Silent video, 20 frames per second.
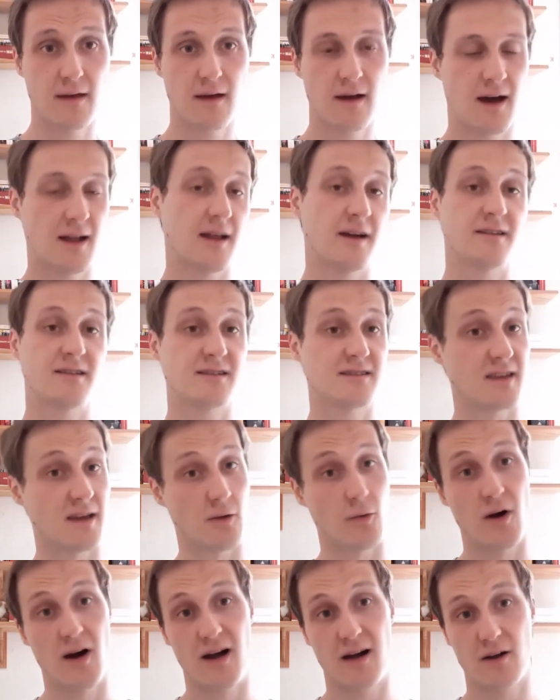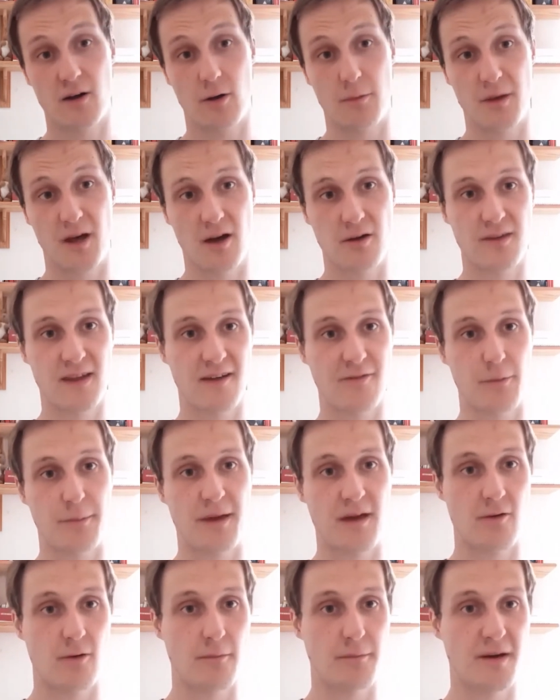I like to sit quietly on my own and have a beer in